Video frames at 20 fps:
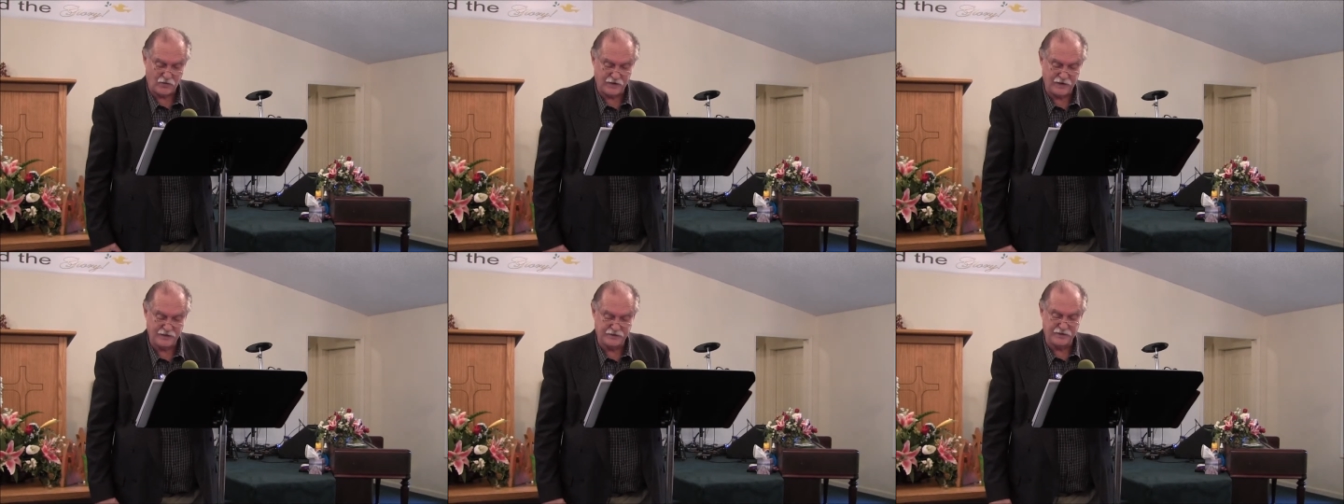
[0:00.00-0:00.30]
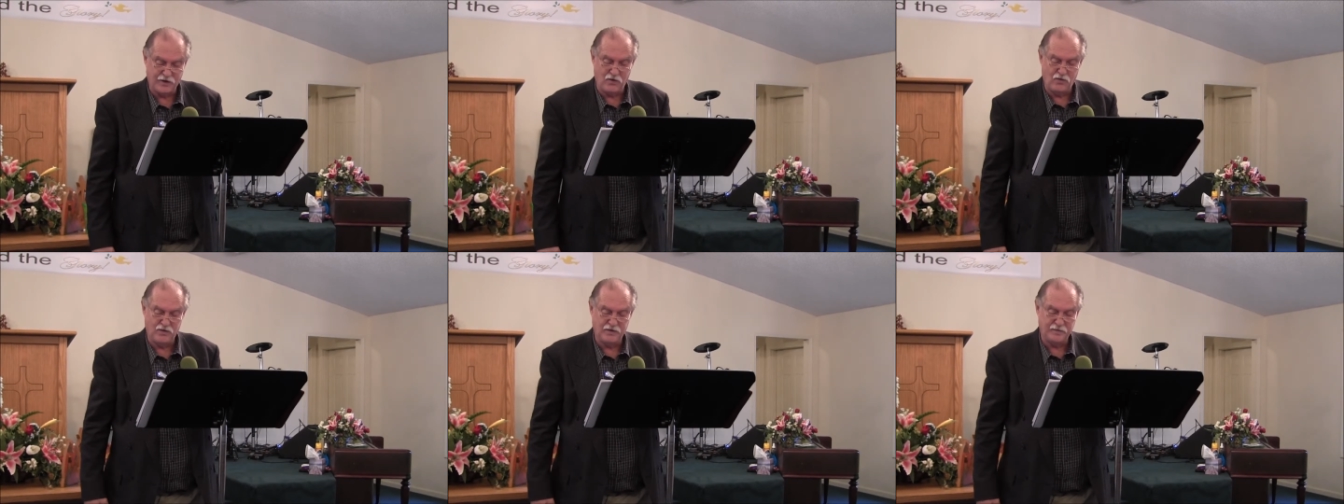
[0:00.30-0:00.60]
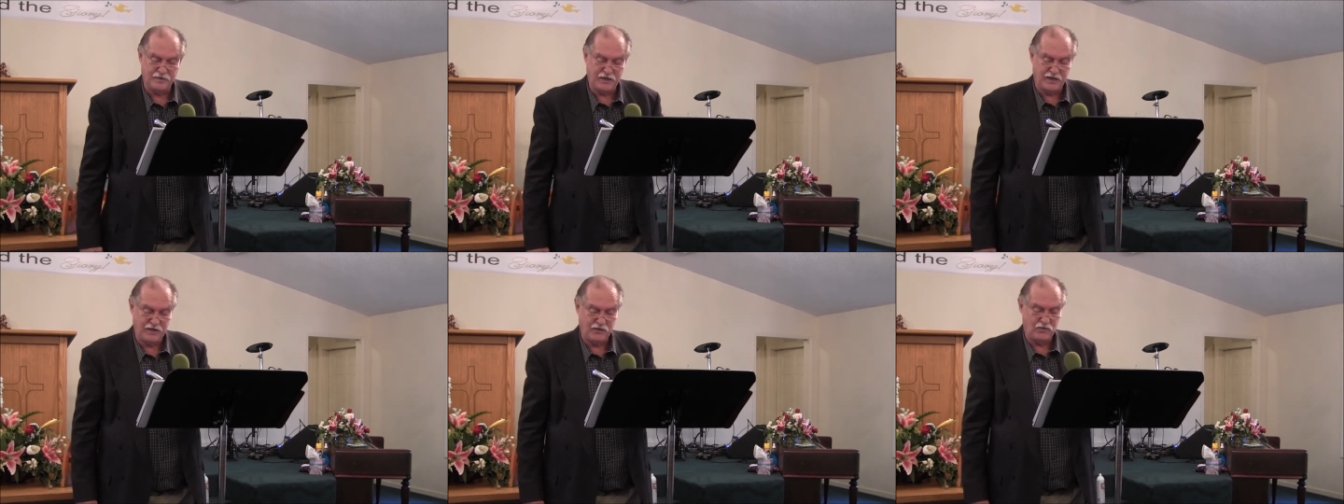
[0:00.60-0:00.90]
and he told
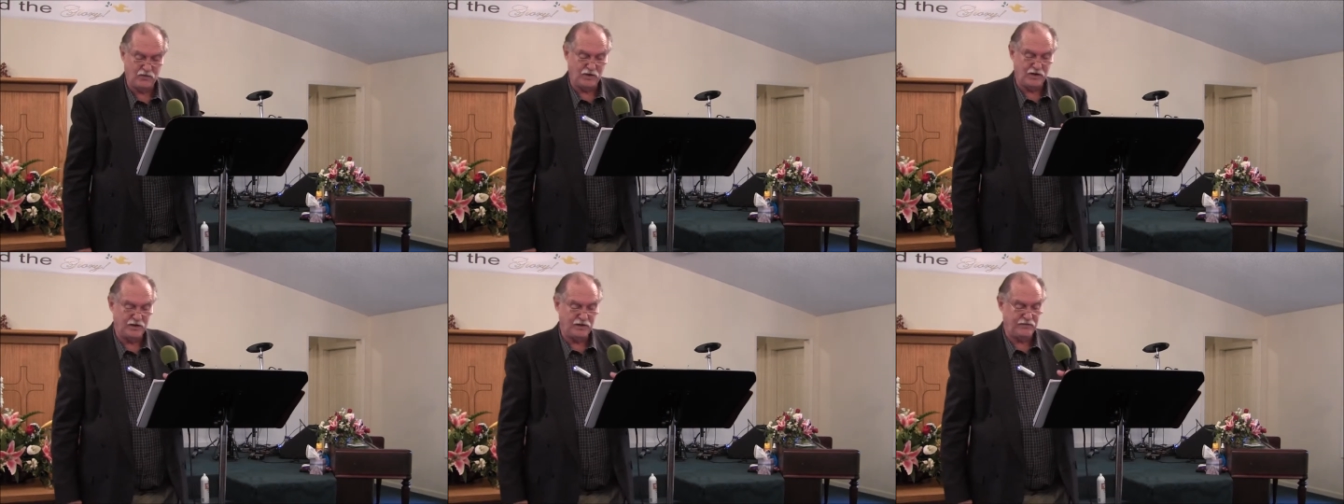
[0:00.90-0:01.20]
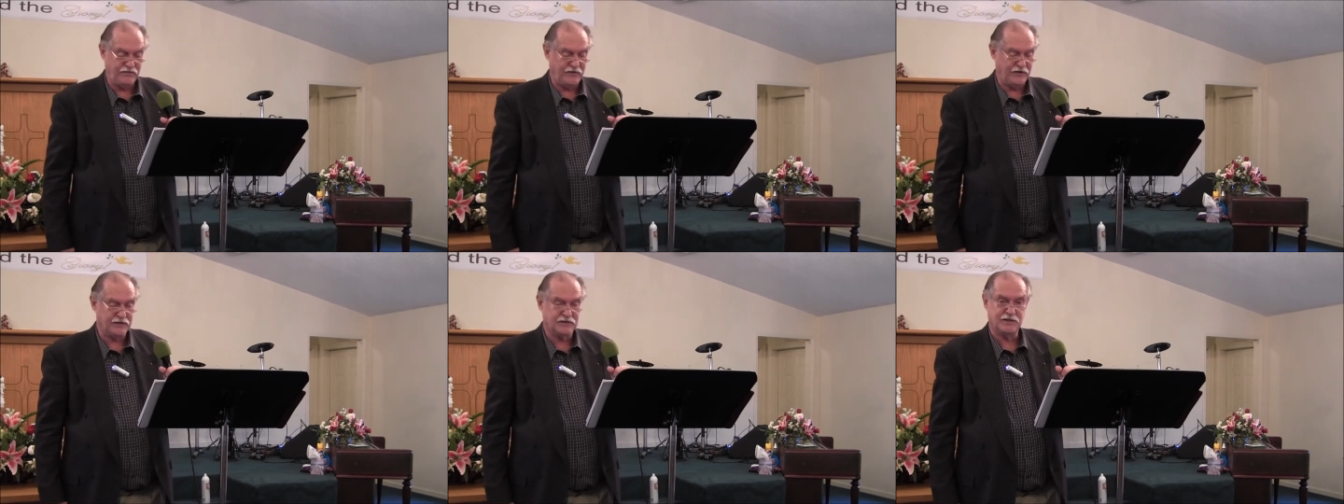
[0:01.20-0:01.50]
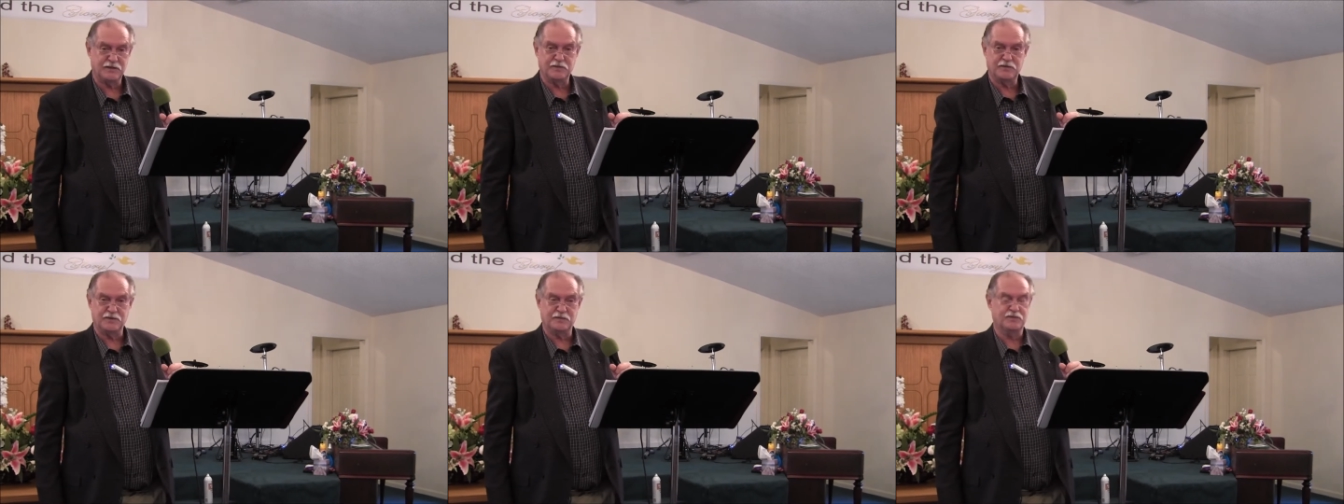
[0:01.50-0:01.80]
him that he wanted to
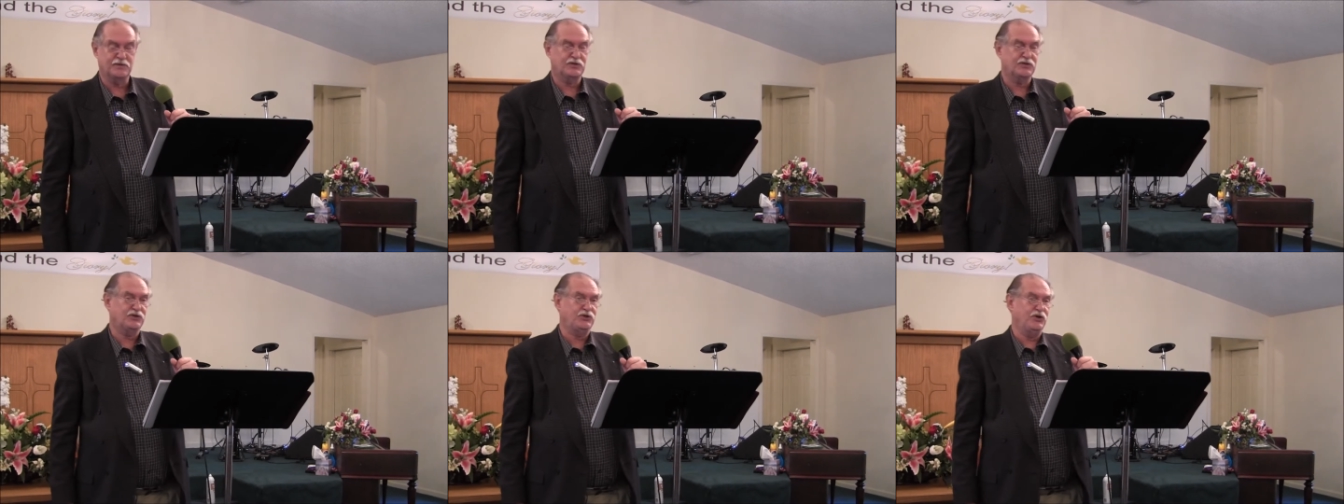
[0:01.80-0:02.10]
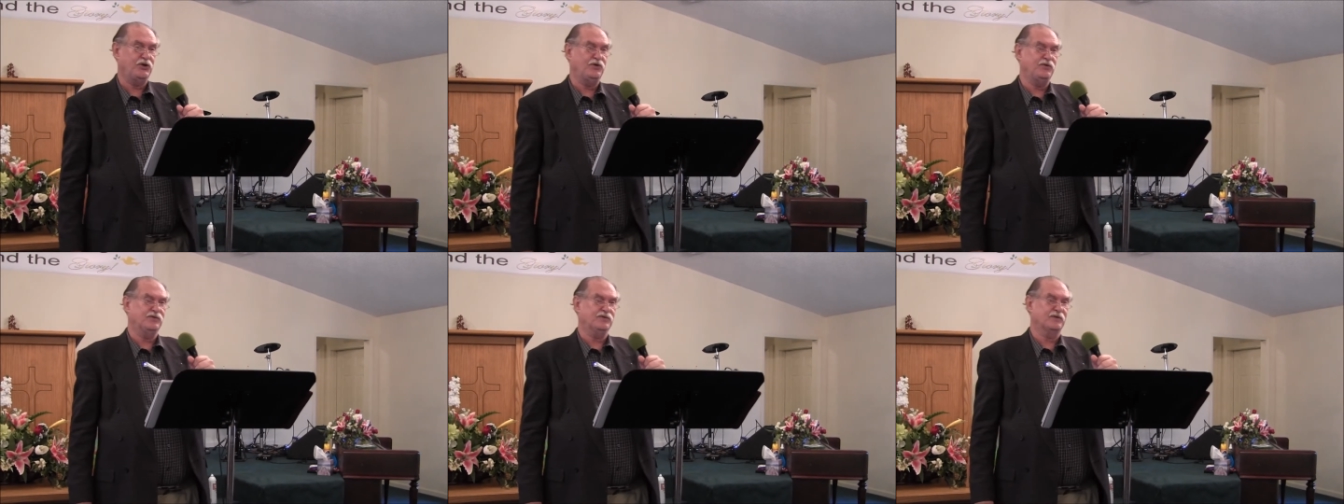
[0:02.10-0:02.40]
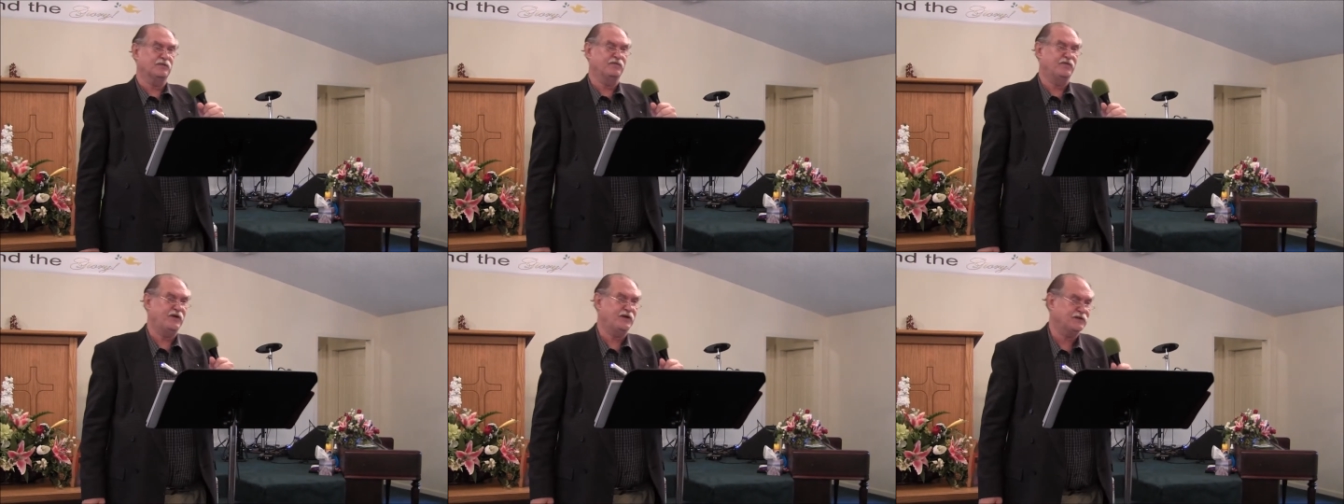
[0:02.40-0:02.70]
fix him some stew,
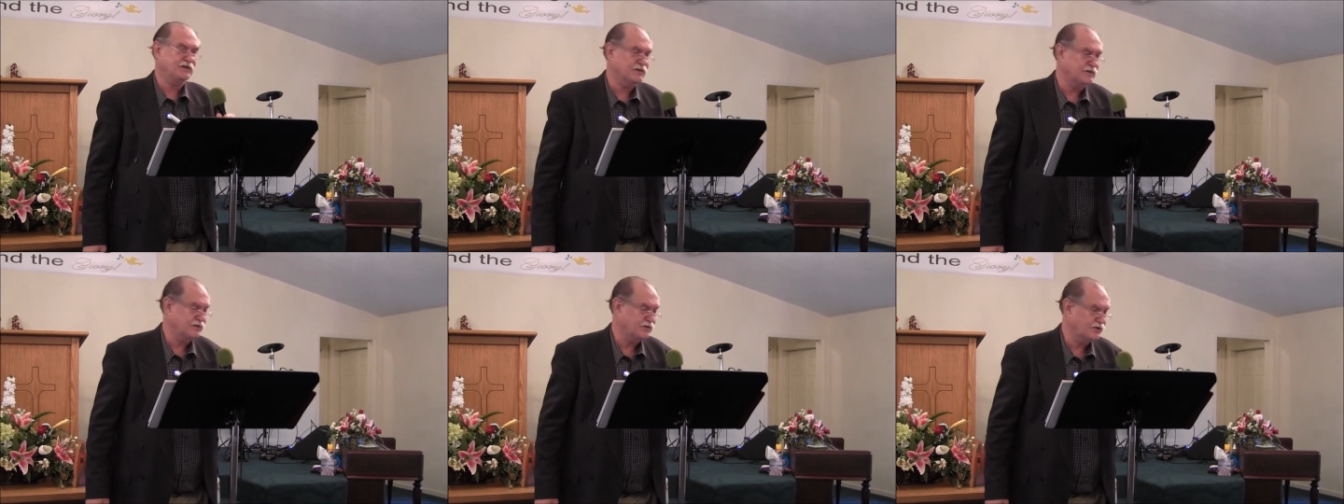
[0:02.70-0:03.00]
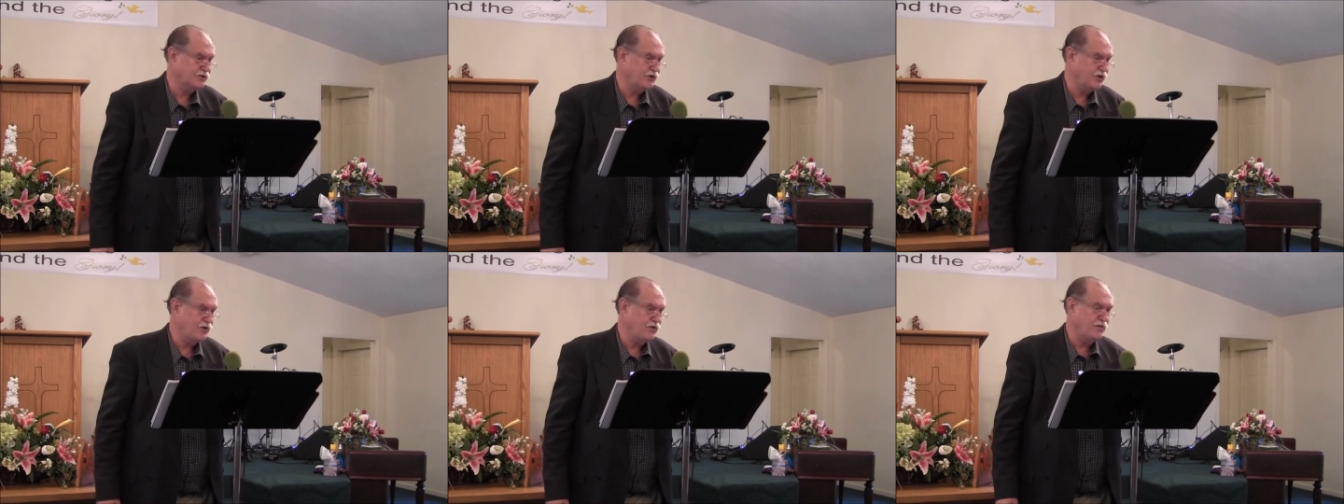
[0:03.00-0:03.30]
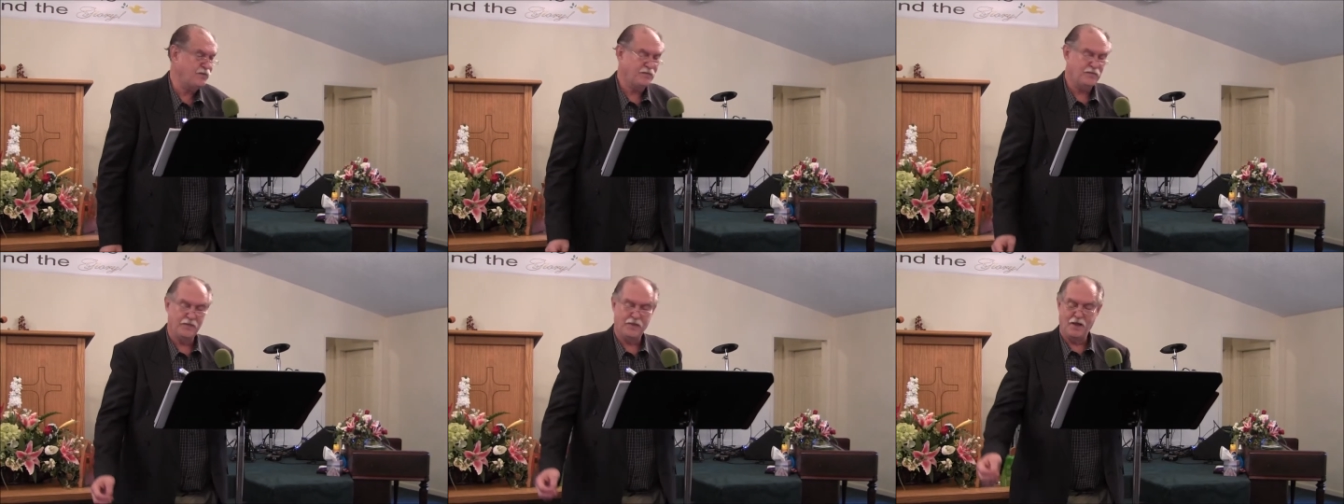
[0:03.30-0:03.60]
some venison stew.